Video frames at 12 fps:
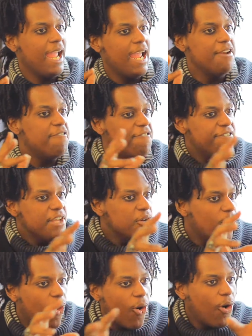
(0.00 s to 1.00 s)
and
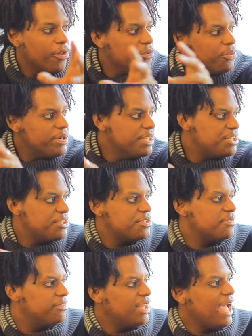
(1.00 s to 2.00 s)
feel all the
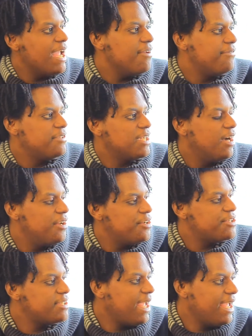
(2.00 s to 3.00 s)
regions of life mm-hmm. to
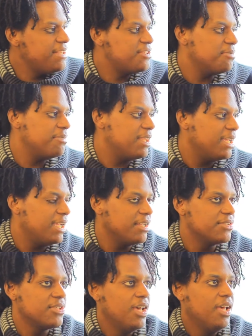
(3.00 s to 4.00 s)
understand some
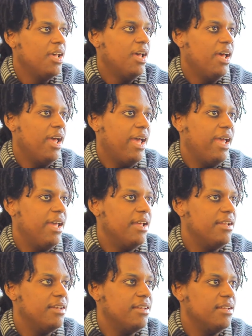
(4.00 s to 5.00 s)
things,
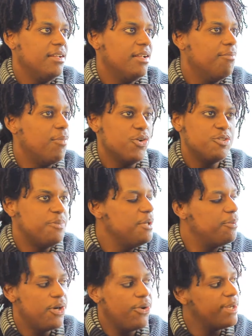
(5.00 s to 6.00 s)
and most
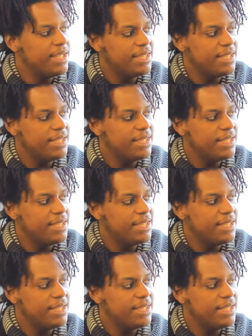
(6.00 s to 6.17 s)
people don't